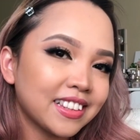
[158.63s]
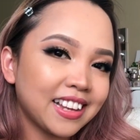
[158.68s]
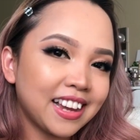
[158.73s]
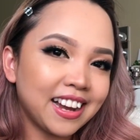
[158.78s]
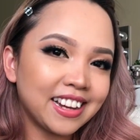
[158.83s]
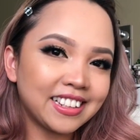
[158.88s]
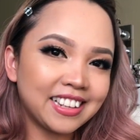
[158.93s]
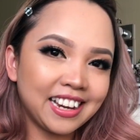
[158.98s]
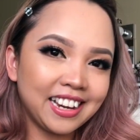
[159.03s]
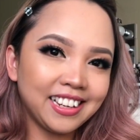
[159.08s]

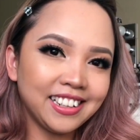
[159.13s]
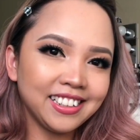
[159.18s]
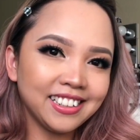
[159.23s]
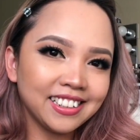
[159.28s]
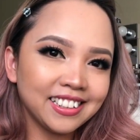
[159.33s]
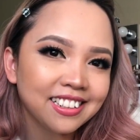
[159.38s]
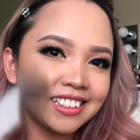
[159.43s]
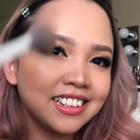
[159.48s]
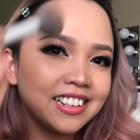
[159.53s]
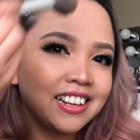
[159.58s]
Again,
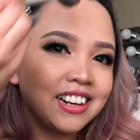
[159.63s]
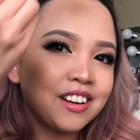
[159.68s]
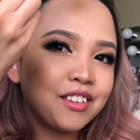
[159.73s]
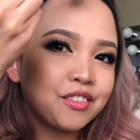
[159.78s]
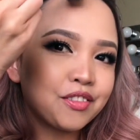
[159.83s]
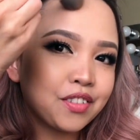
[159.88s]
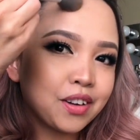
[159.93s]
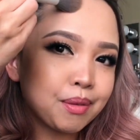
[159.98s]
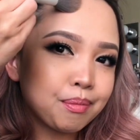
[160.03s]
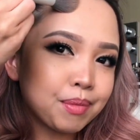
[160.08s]

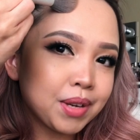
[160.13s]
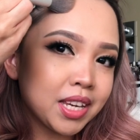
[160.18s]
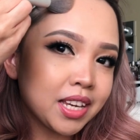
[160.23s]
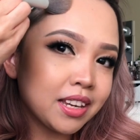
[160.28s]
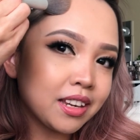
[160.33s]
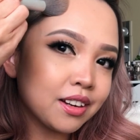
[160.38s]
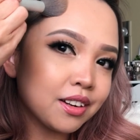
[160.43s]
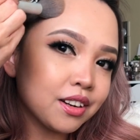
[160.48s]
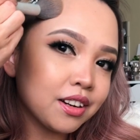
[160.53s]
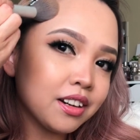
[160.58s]
from
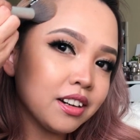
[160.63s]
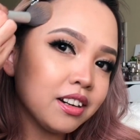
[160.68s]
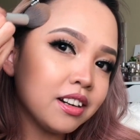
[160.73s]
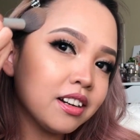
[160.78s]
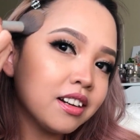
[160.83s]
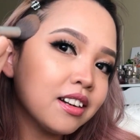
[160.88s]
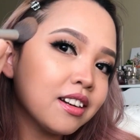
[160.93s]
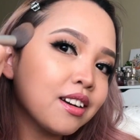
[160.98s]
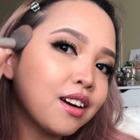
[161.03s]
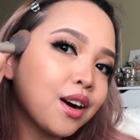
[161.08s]
here,
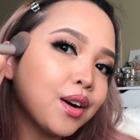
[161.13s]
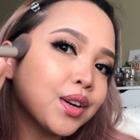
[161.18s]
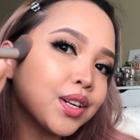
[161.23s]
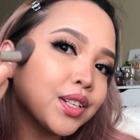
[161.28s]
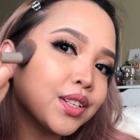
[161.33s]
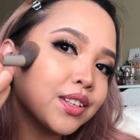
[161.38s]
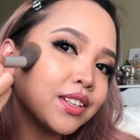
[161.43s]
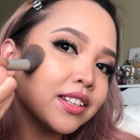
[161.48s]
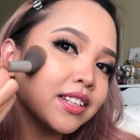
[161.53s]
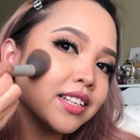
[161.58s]
going
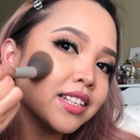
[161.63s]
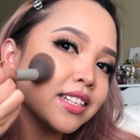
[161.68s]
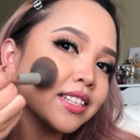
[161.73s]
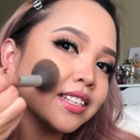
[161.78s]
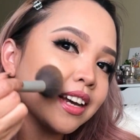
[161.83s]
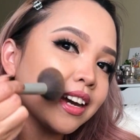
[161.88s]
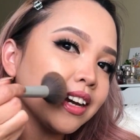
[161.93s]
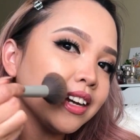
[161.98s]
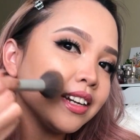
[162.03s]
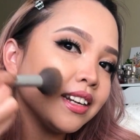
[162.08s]
to this
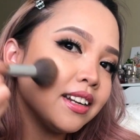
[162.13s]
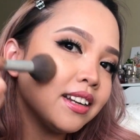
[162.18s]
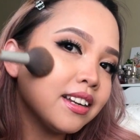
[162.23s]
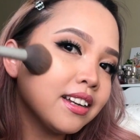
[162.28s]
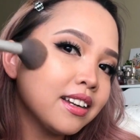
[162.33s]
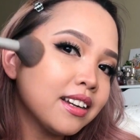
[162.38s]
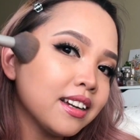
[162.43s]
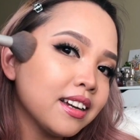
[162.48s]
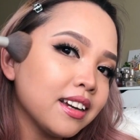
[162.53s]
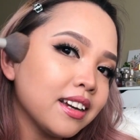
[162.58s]
side
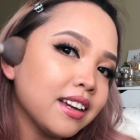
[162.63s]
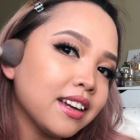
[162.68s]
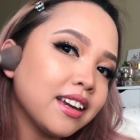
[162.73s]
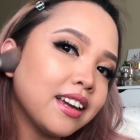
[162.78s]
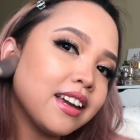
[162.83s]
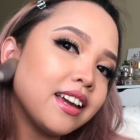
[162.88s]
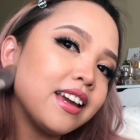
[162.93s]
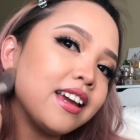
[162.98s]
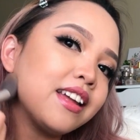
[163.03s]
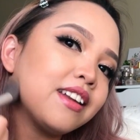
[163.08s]

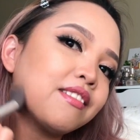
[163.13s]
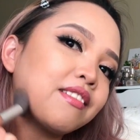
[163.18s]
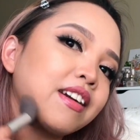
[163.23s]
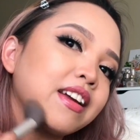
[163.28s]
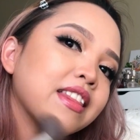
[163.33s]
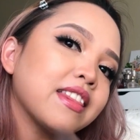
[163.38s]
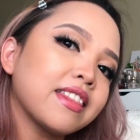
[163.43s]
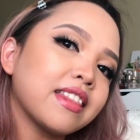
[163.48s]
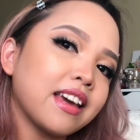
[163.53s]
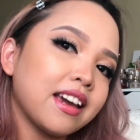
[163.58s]
and
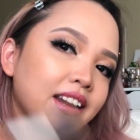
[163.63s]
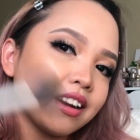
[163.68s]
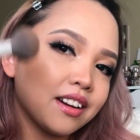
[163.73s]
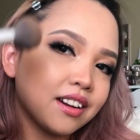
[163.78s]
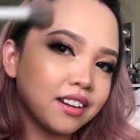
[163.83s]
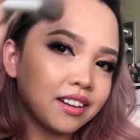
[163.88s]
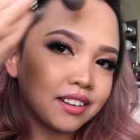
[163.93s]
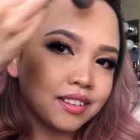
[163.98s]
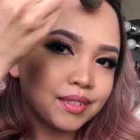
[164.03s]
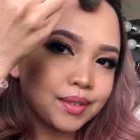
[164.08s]
right
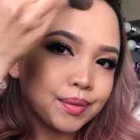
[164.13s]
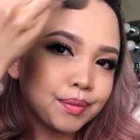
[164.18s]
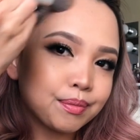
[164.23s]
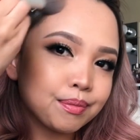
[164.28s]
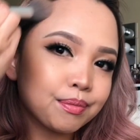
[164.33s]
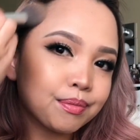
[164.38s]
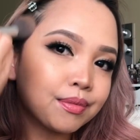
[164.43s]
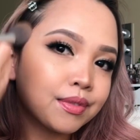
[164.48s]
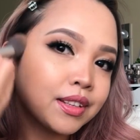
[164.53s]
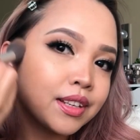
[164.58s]
there.
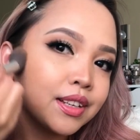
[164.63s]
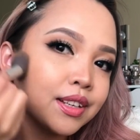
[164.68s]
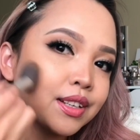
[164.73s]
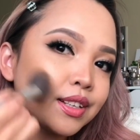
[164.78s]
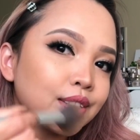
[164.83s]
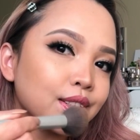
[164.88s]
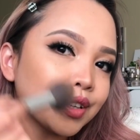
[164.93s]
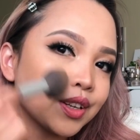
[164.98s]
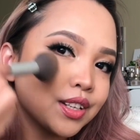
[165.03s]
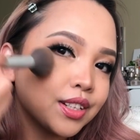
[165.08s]

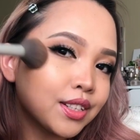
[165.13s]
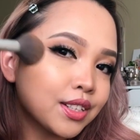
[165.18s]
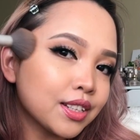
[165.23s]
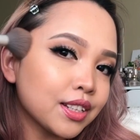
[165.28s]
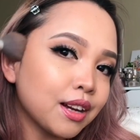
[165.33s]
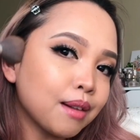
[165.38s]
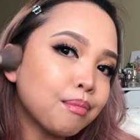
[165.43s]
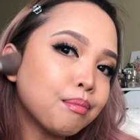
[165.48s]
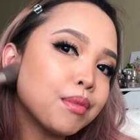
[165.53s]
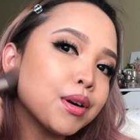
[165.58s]
So it's
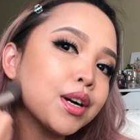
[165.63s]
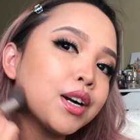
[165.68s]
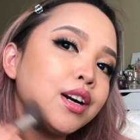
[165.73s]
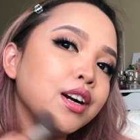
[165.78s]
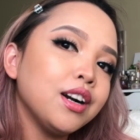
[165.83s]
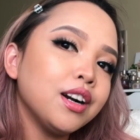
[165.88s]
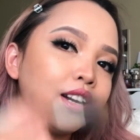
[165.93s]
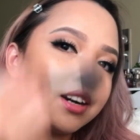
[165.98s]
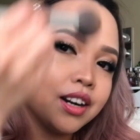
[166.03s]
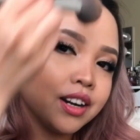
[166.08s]

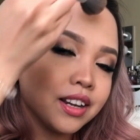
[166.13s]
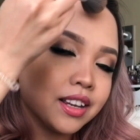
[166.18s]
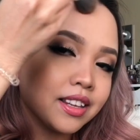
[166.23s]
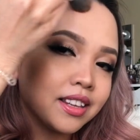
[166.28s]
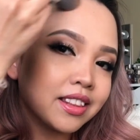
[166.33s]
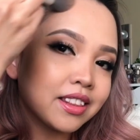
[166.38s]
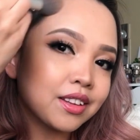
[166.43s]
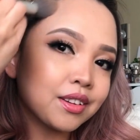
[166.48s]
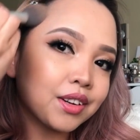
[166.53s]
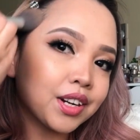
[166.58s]
number
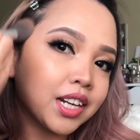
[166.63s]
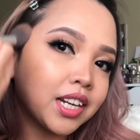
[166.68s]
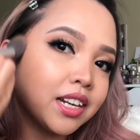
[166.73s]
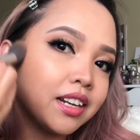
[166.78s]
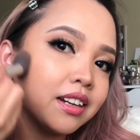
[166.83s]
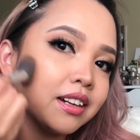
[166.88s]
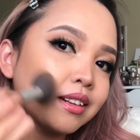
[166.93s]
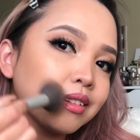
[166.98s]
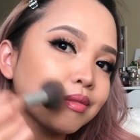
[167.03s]
3.